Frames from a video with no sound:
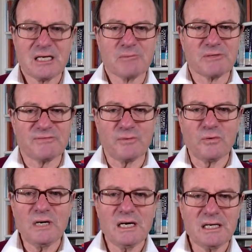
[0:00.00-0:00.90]
But
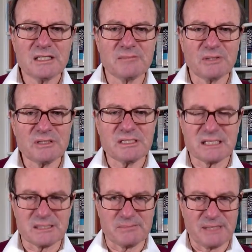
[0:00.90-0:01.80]
for her commodity
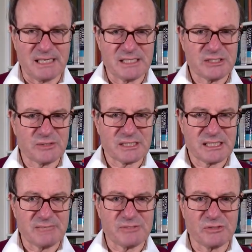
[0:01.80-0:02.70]
suppliers to
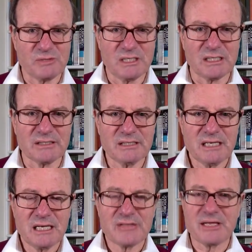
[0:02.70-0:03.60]
accept yuan,
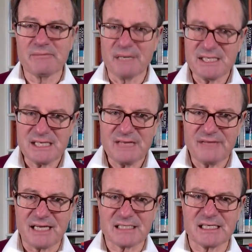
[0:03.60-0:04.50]
they must have
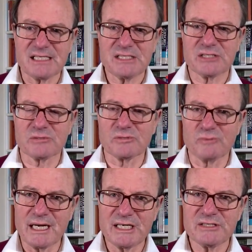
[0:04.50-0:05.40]
access to a
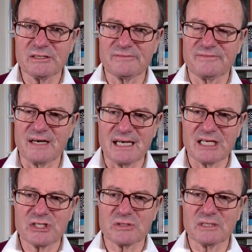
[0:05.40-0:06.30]
range of
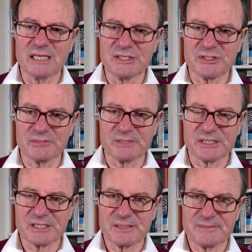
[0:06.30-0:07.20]
financial
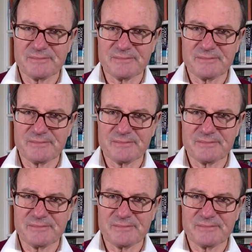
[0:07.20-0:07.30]
instruments.